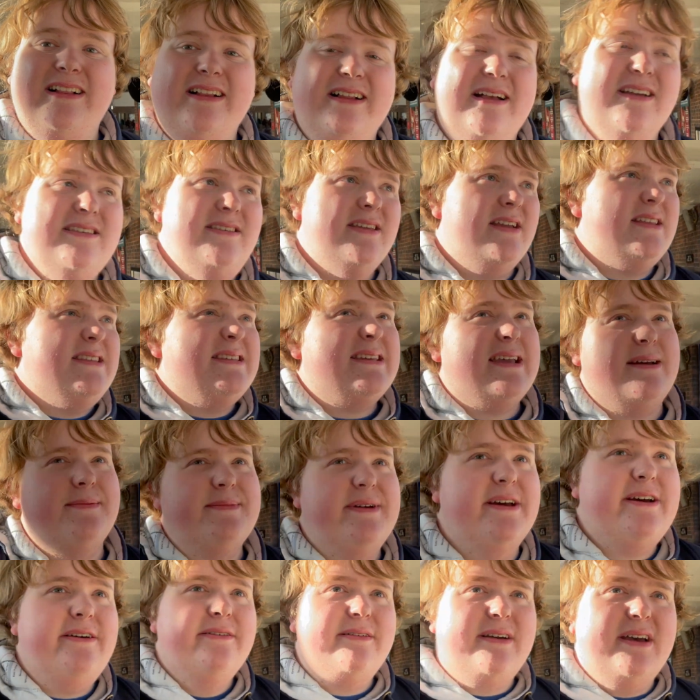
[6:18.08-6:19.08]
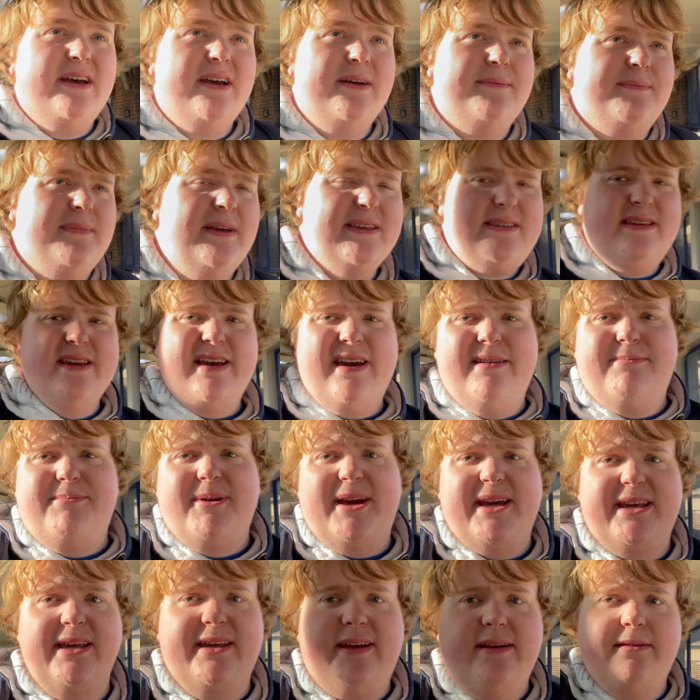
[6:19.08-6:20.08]
Sun's come out as I head
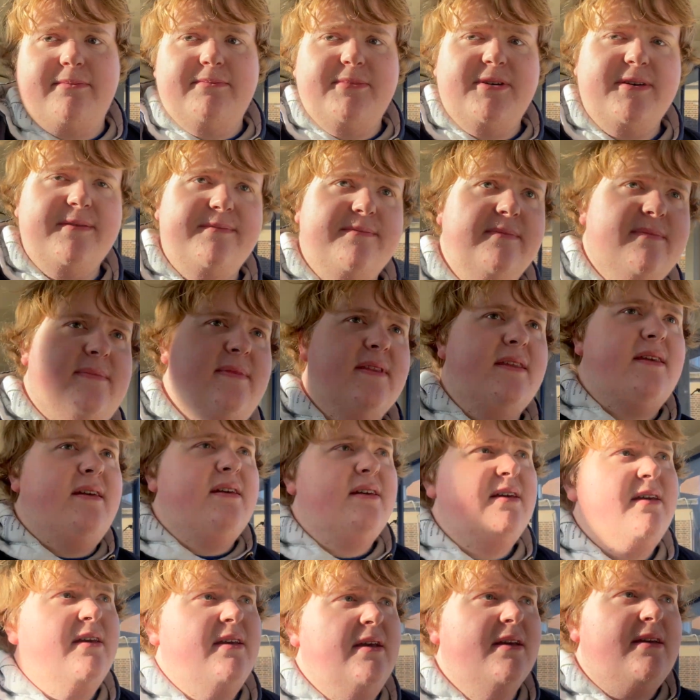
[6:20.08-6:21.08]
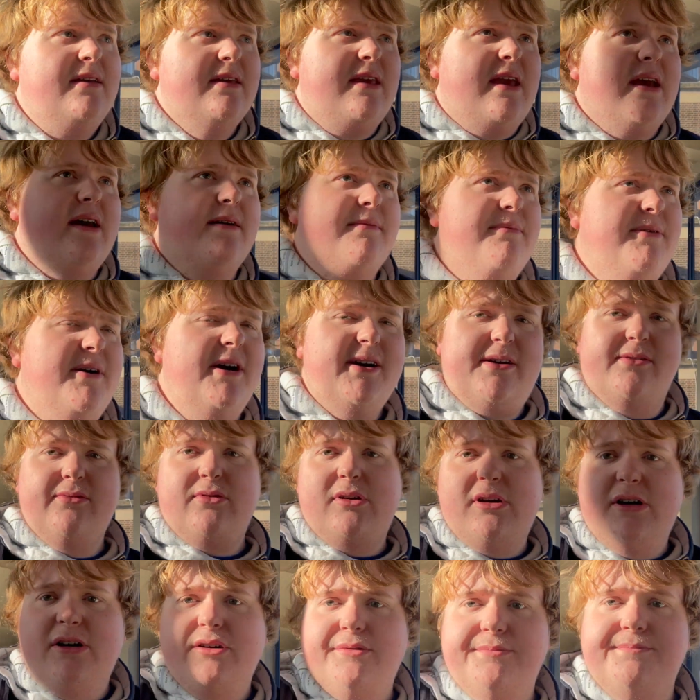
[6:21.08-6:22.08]
back in, but yeah, Park
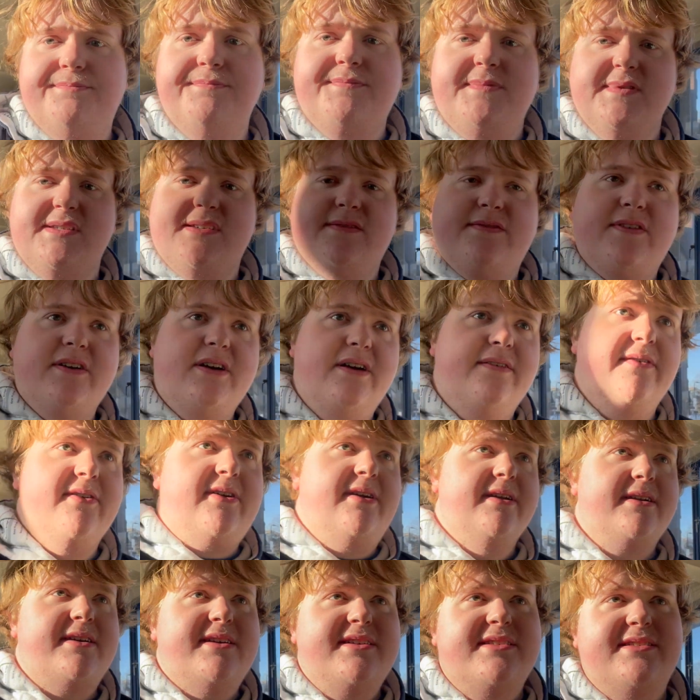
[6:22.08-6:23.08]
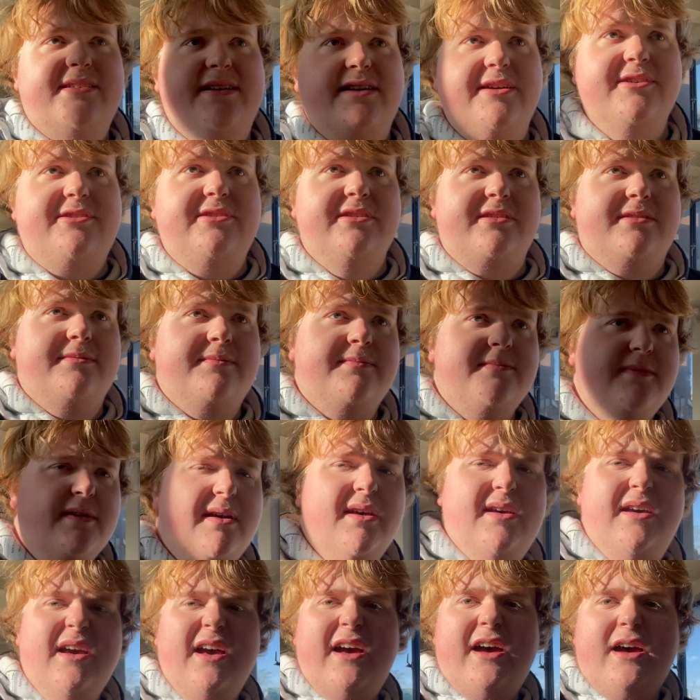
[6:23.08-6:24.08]
Royal, it's a very, very nice station.
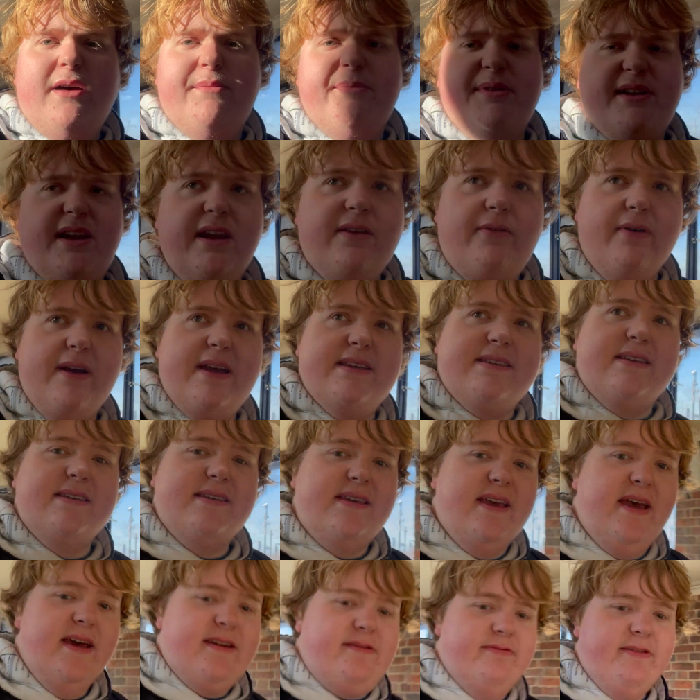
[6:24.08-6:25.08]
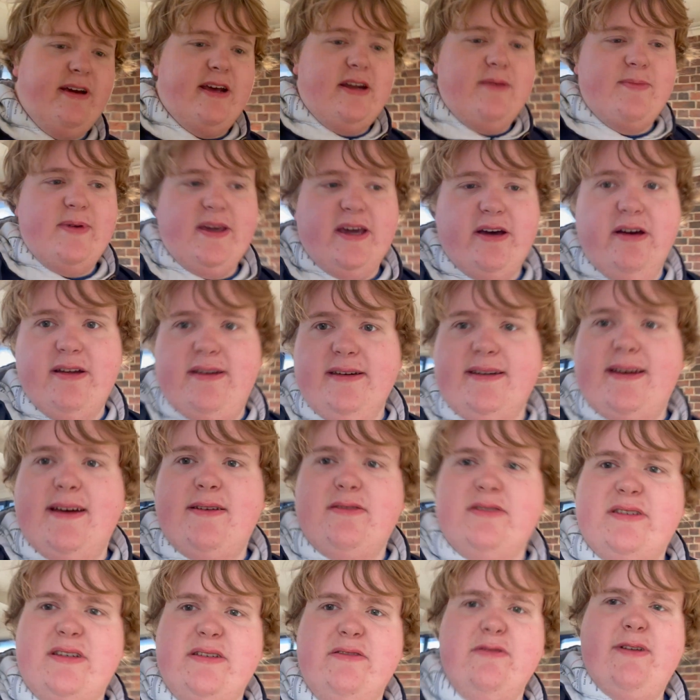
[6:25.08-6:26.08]
But anyway, as I said, we're going to be going
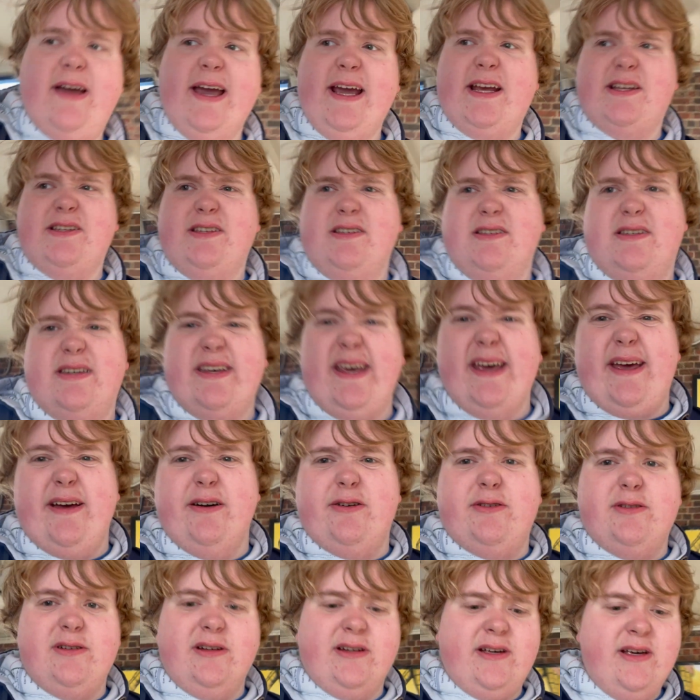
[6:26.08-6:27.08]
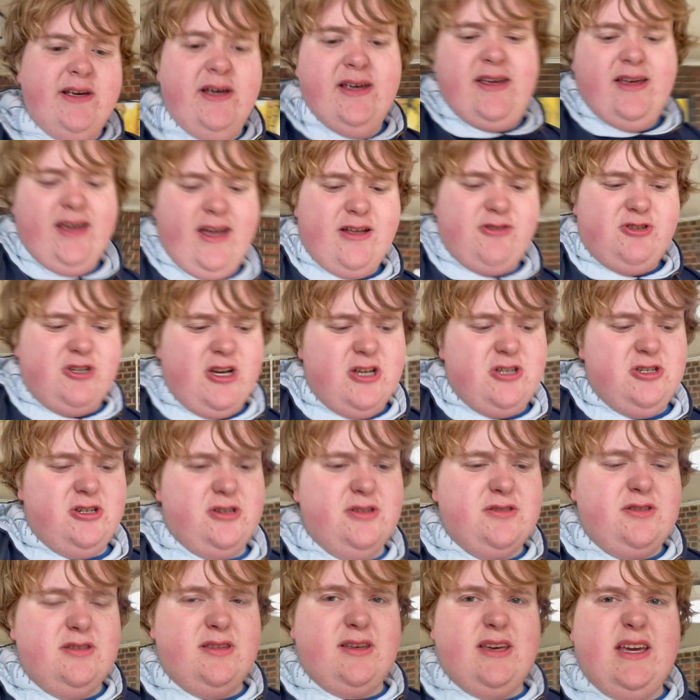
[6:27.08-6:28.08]
down to Acton Town and changing
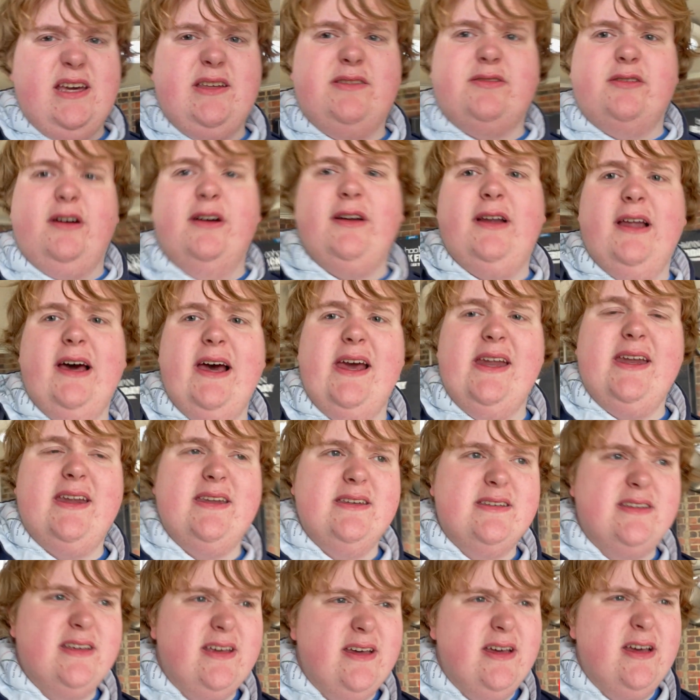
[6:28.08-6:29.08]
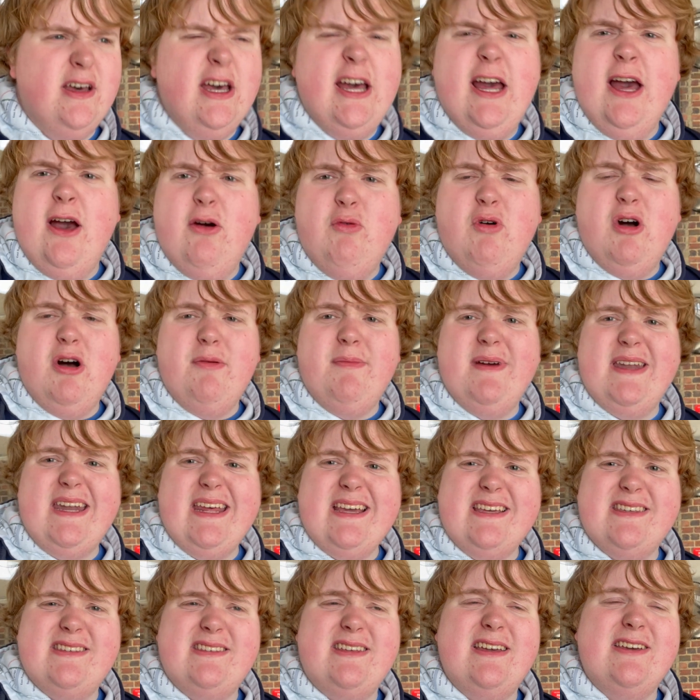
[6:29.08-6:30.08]
onto the Heathrow line. And, well, my
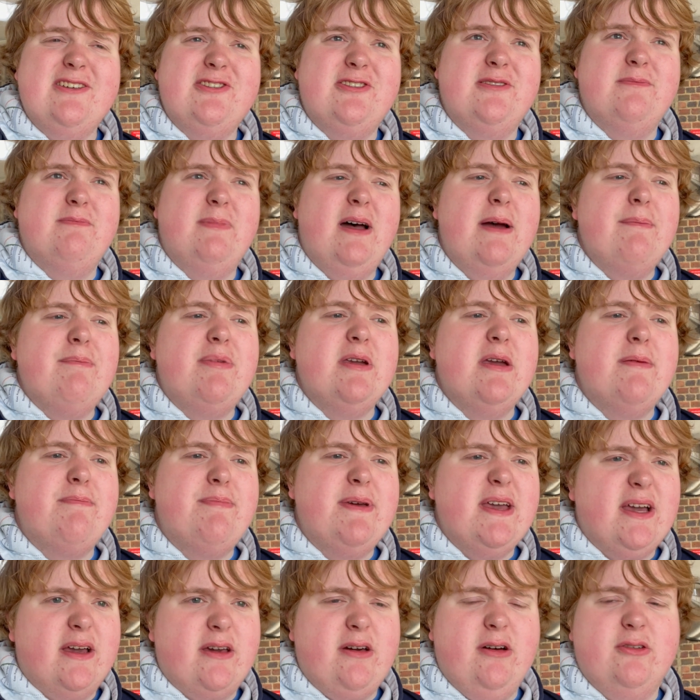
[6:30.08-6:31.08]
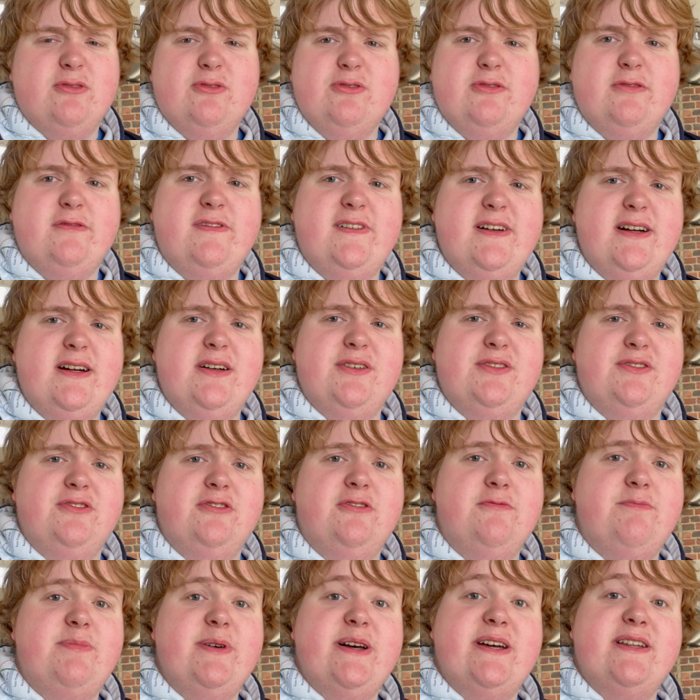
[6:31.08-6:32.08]
next station might be a bit
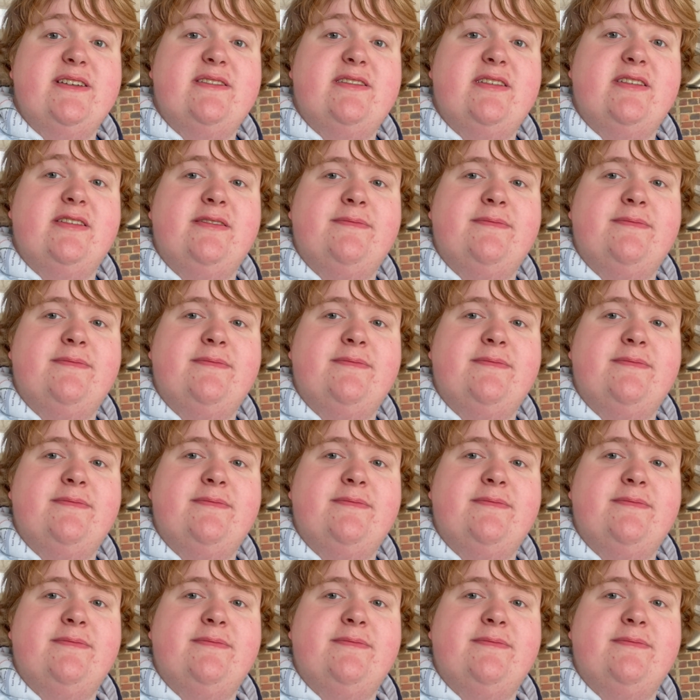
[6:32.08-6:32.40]
controversial, but